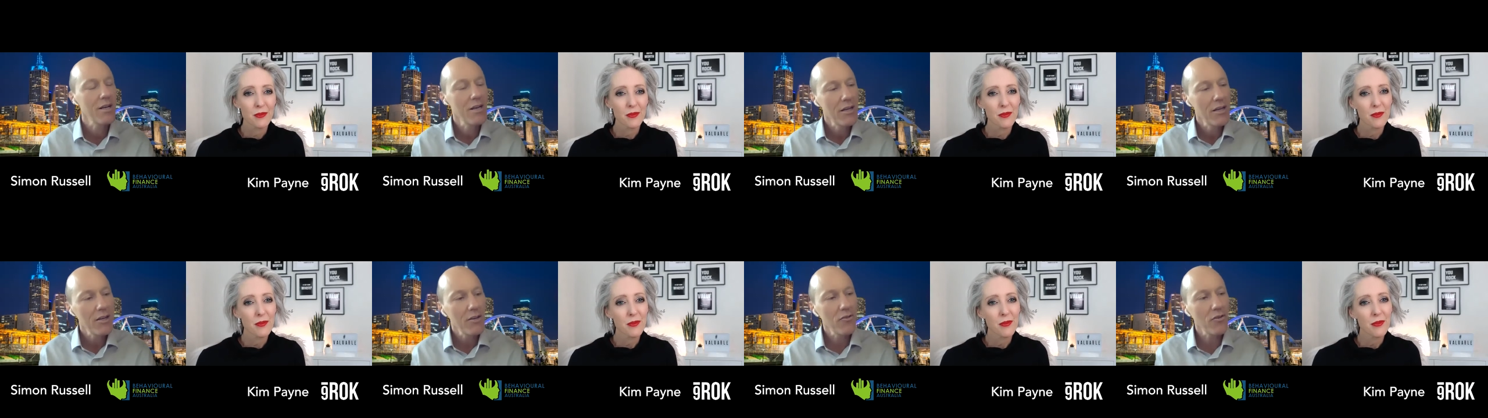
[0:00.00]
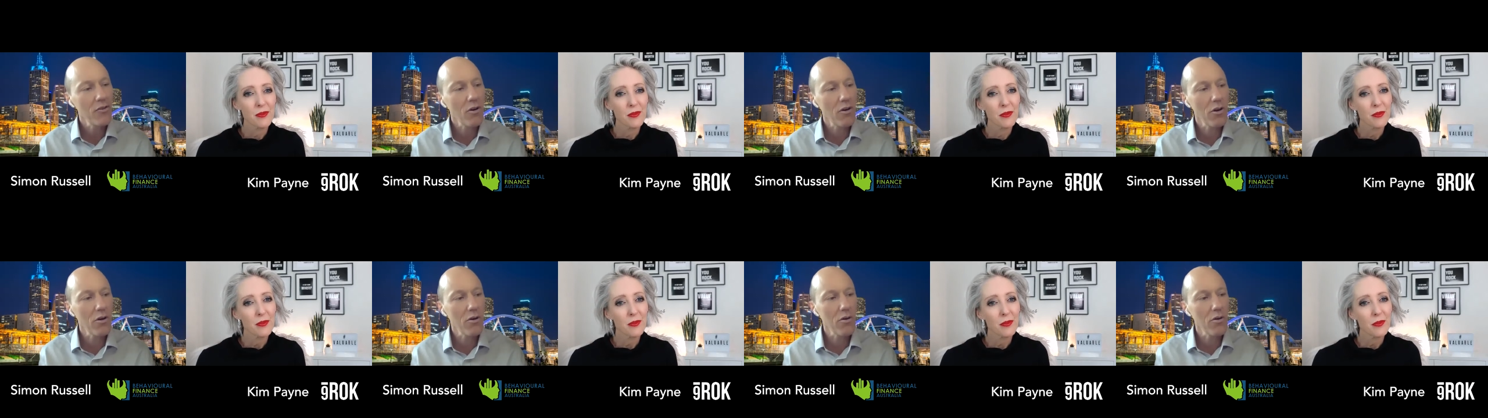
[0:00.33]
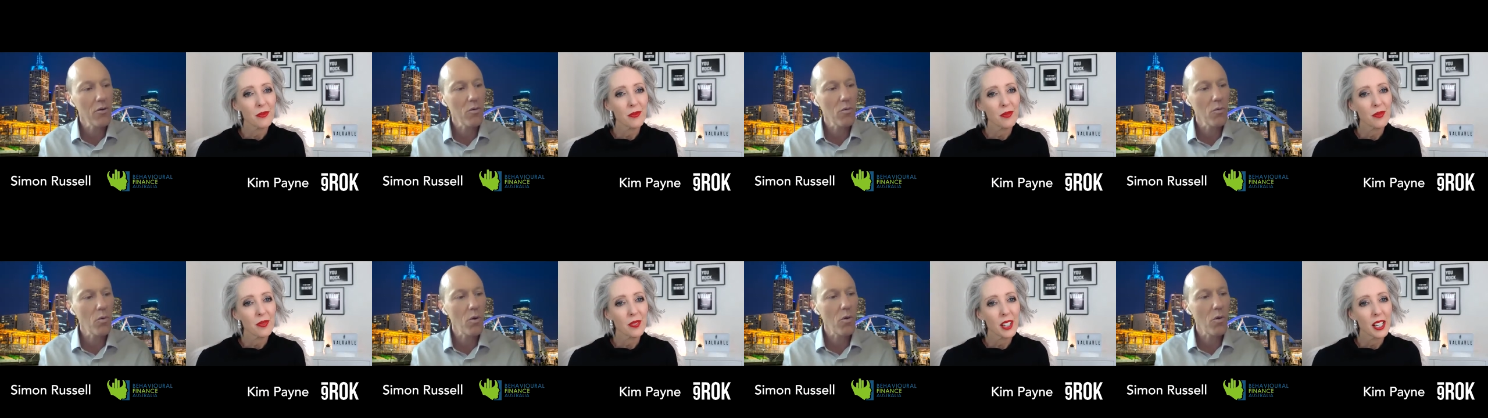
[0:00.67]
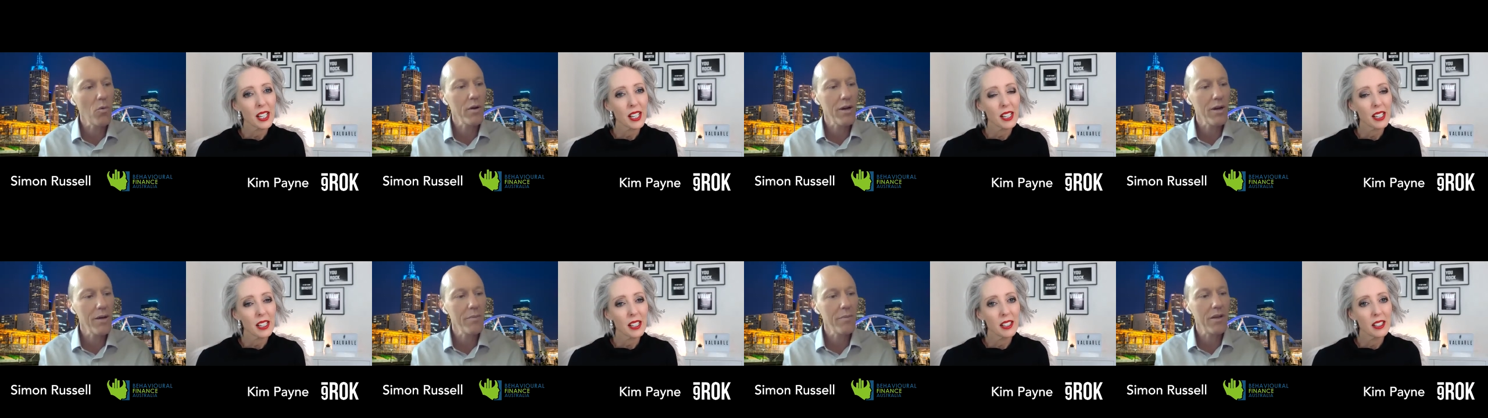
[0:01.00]
Speaker 1: So what
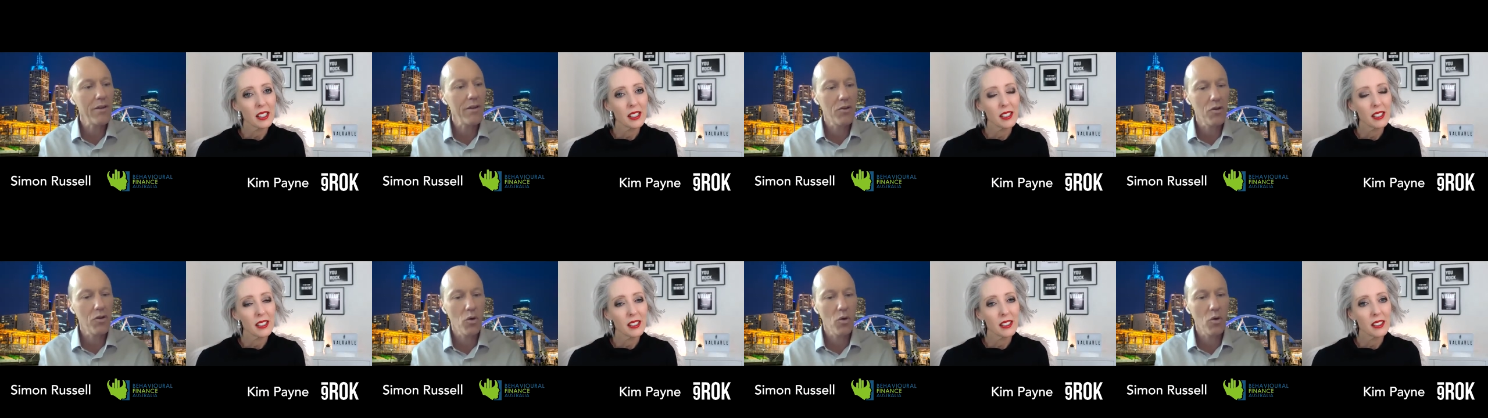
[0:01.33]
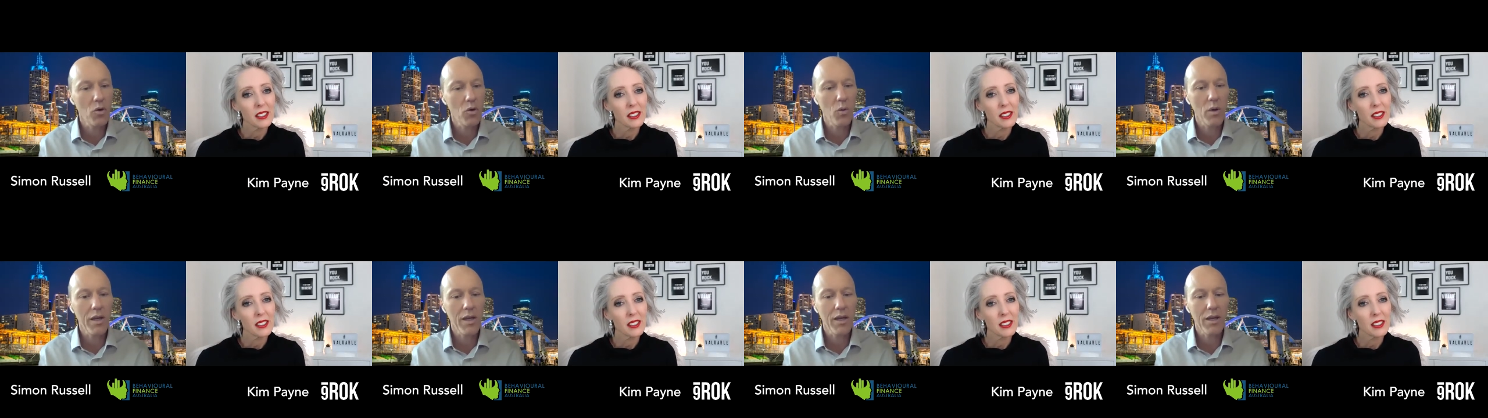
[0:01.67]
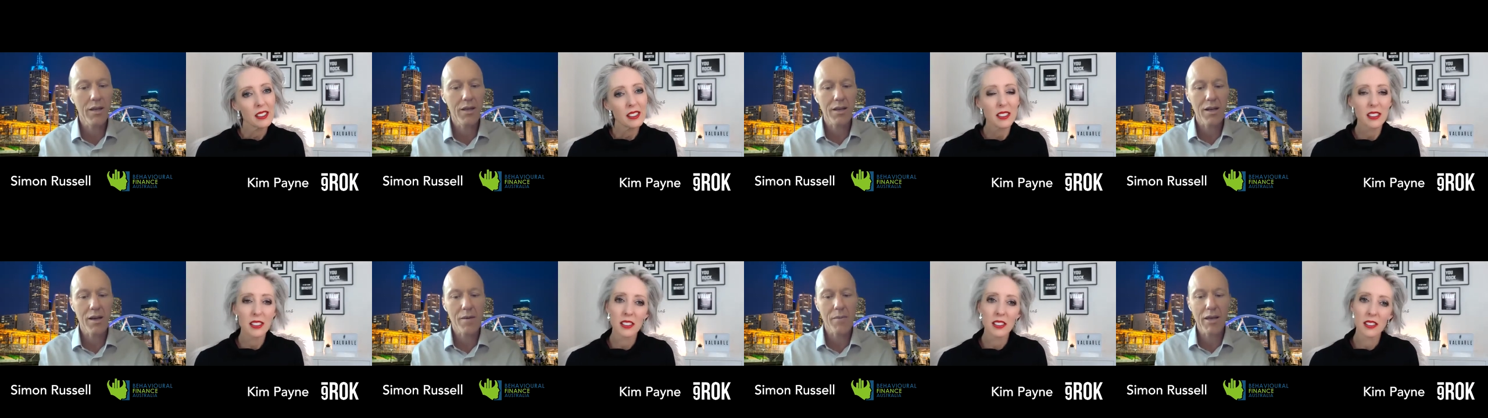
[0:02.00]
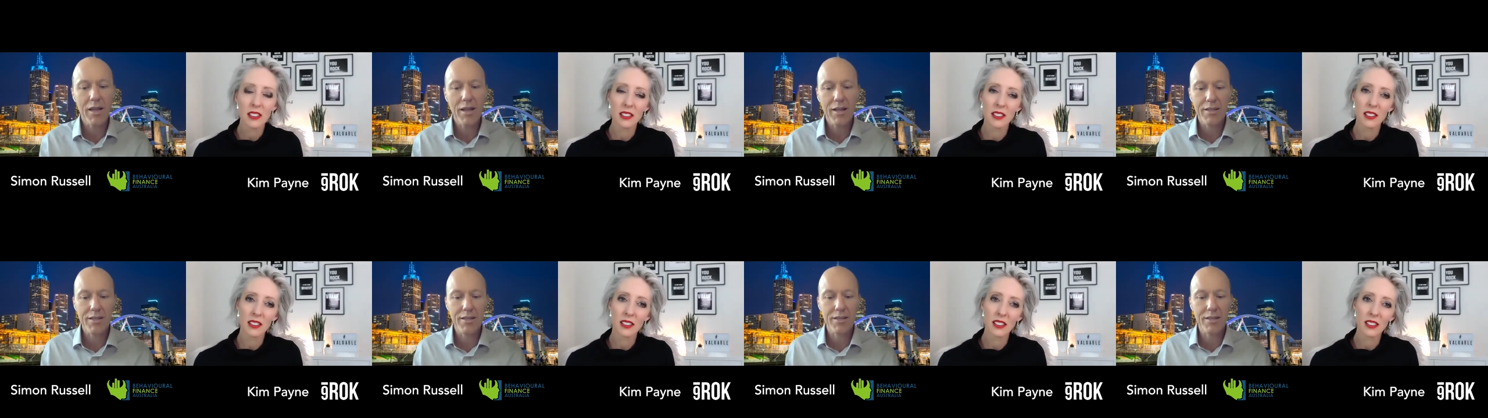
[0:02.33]
would I be doing? I
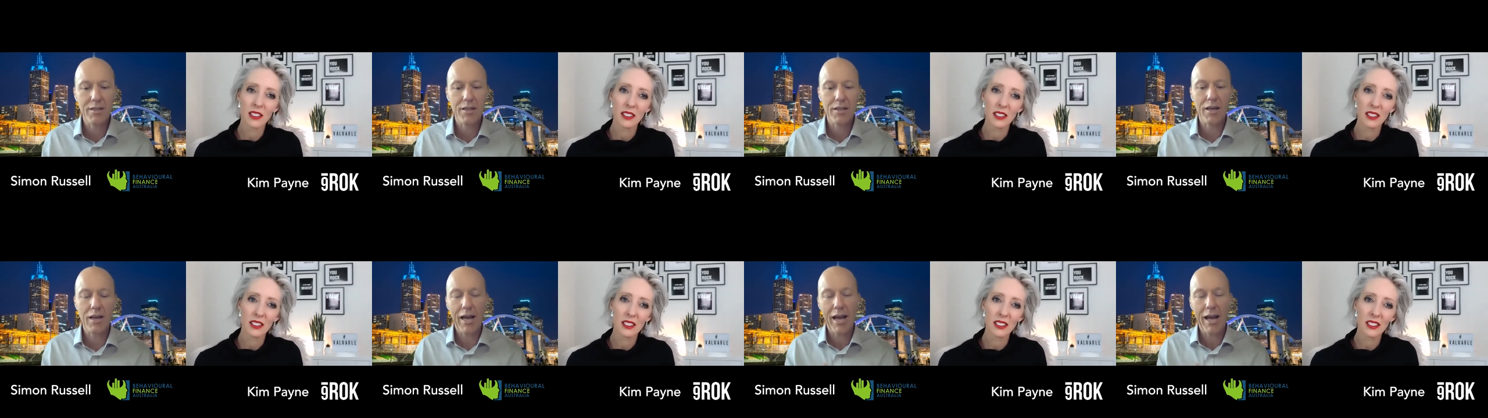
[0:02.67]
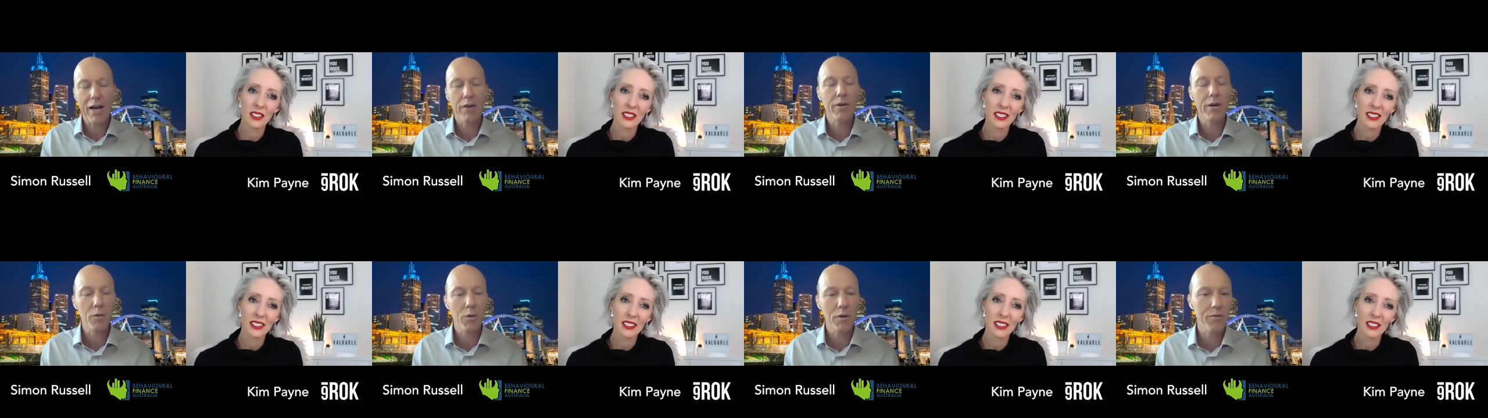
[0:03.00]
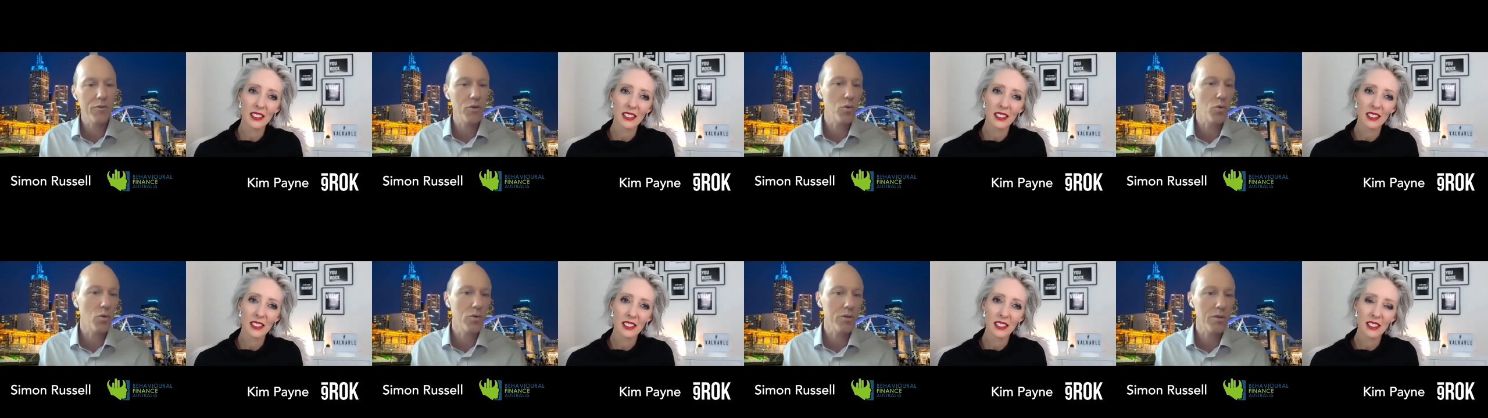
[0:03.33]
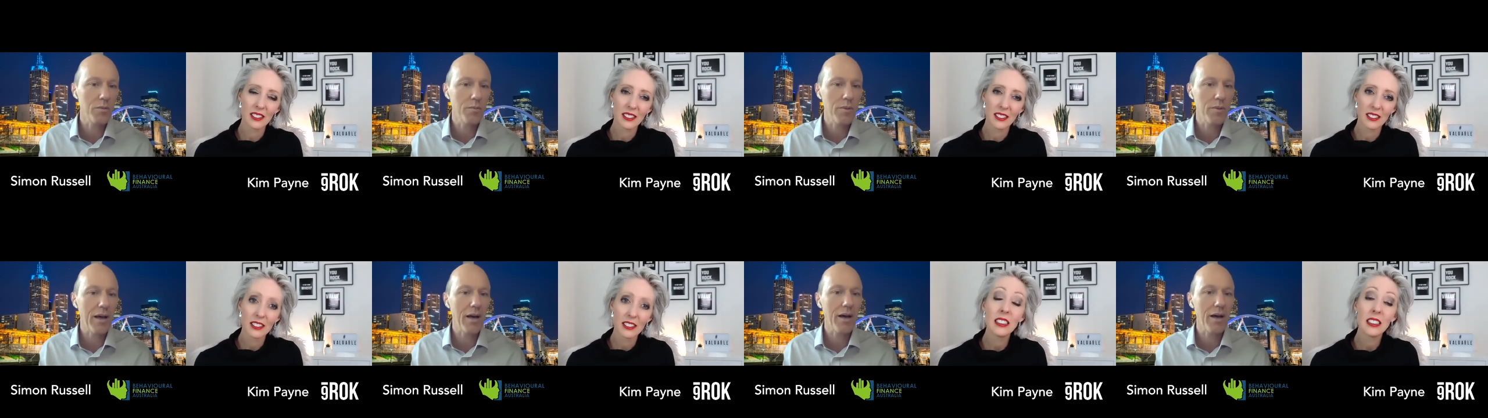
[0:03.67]
mean, that's the layering we've talked
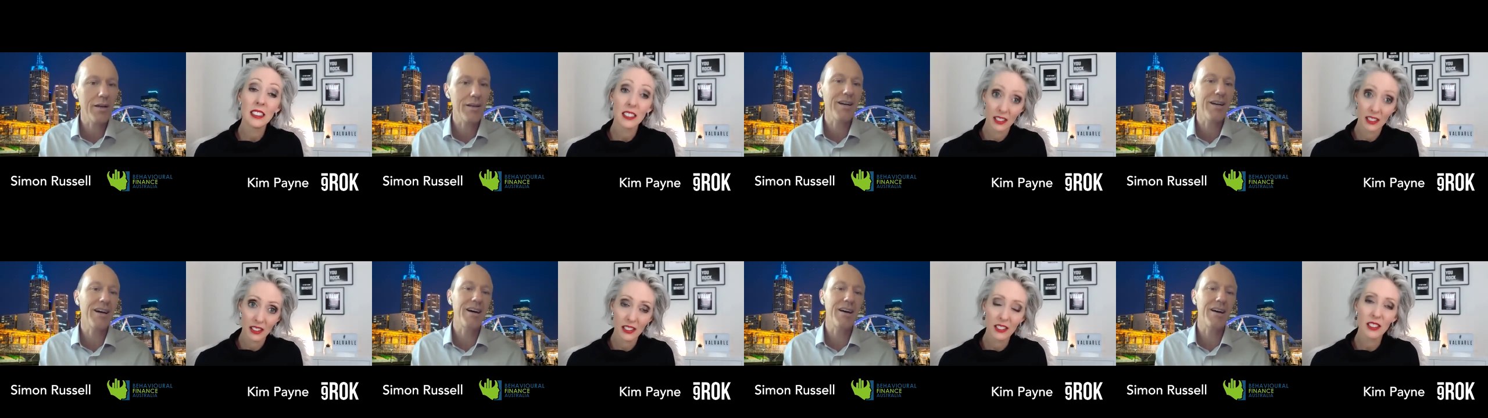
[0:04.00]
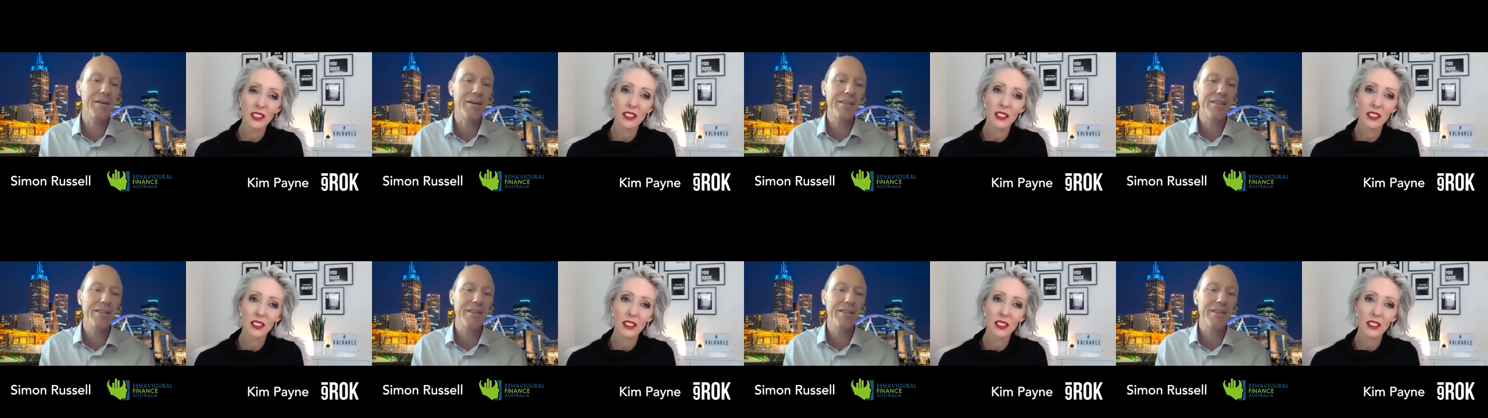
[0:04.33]
about. I, I